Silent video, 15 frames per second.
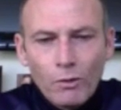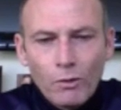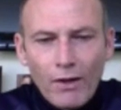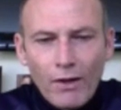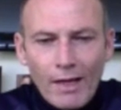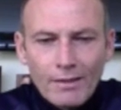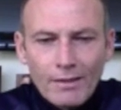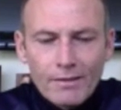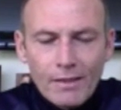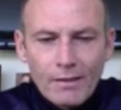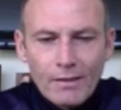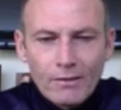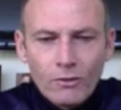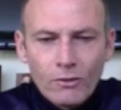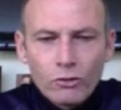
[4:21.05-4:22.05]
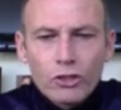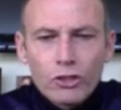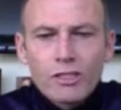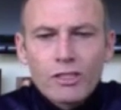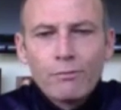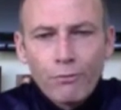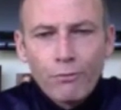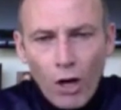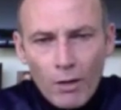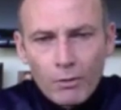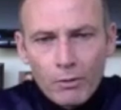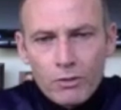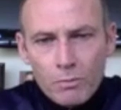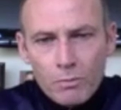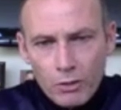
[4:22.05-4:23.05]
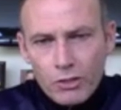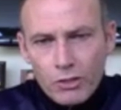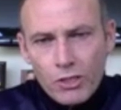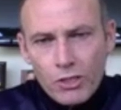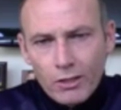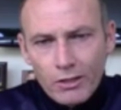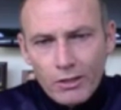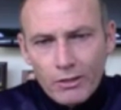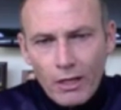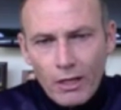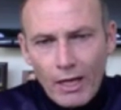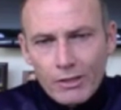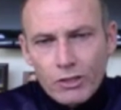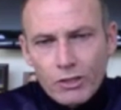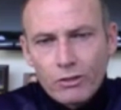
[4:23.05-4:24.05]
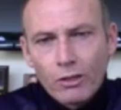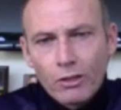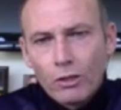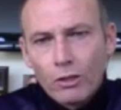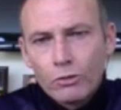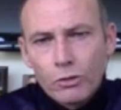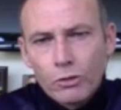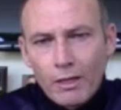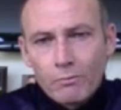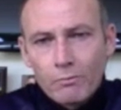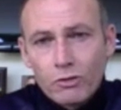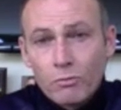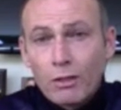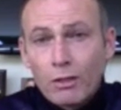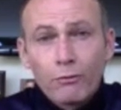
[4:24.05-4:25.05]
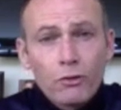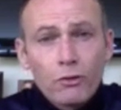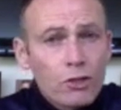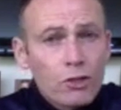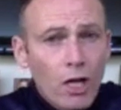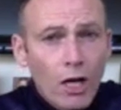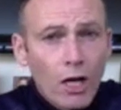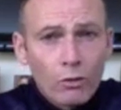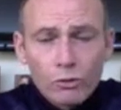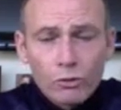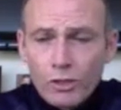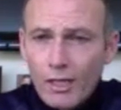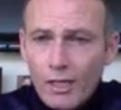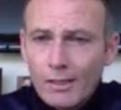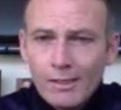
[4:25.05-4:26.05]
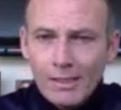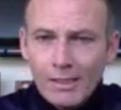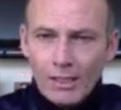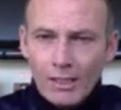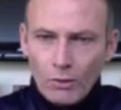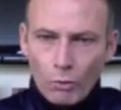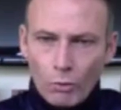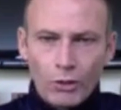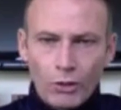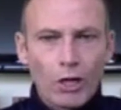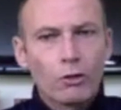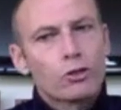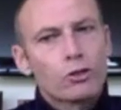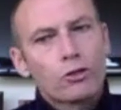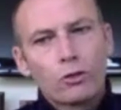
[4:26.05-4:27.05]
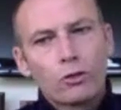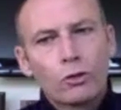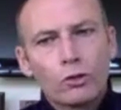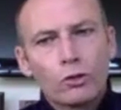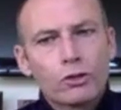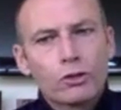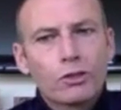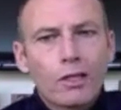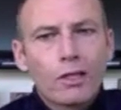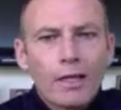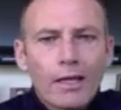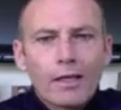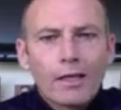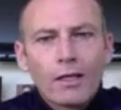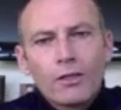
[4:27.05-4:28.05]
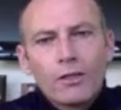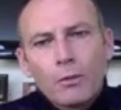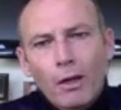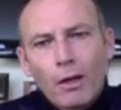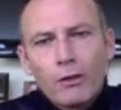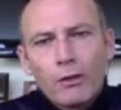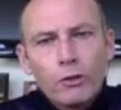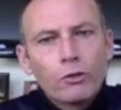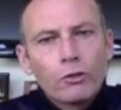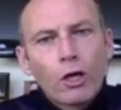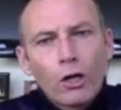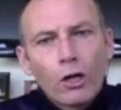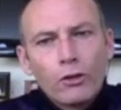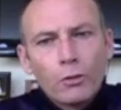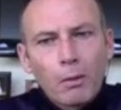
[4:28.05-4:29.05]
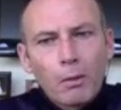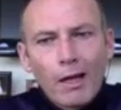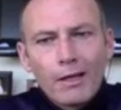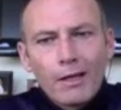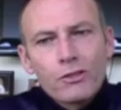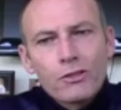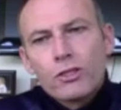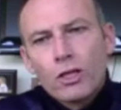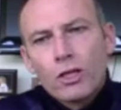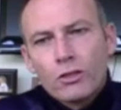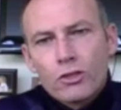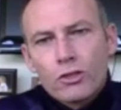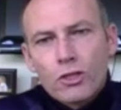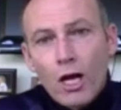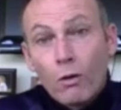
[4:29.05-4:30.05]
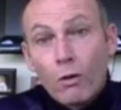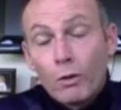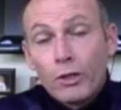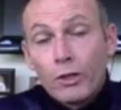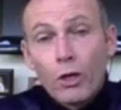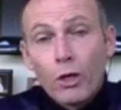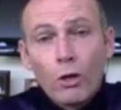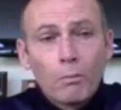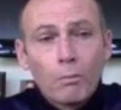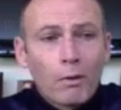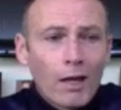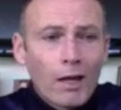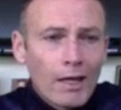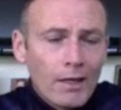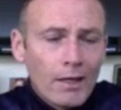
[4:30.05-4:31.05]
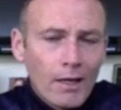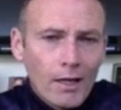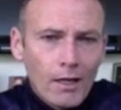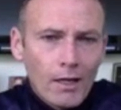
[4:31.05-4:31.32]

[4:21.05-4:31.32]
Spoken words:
had not just environments, but as you allude to, Adam, some different styles. When you go to Stores, Connecticut, and you play UConn, you're playing a certain style. When you go and play